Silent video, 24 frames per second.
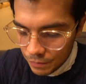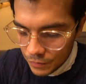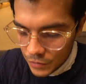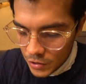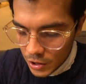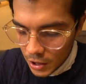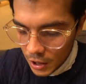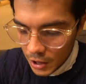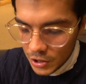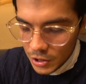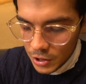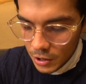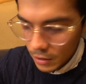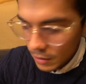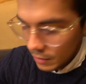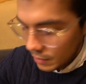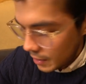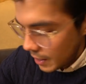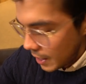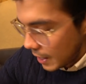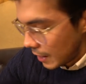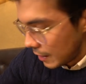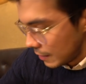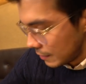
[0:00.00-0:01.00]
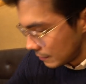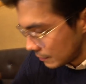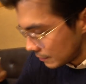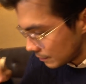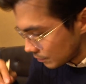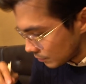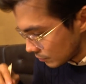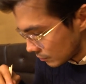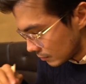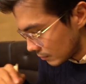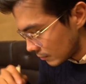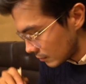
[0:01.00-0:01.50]
jaja at
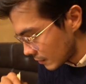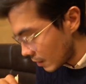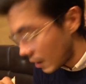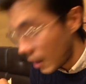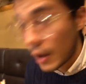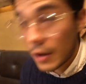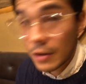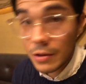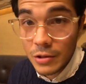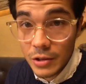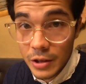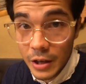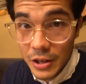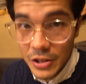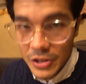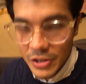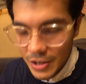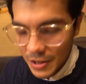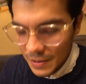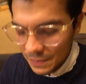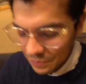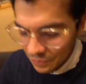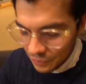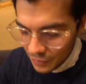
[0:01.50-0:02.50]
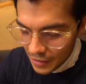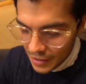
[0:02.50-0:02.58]
hot jaja.